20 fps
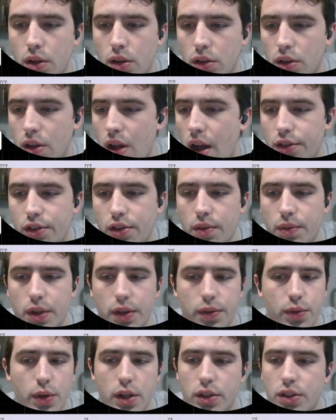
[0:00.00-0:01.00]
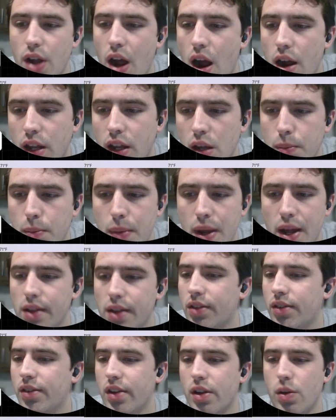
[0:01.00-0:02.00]
lots of different
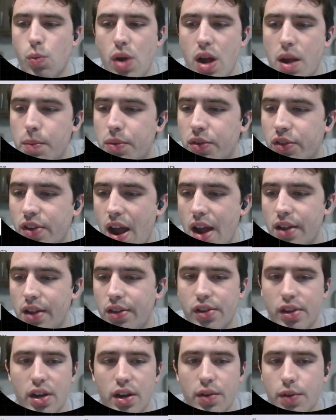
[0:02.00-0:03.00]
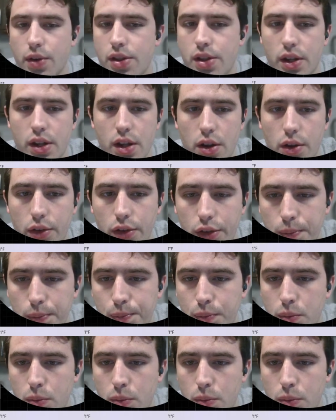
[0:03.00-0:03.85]
documents and websites and everything else?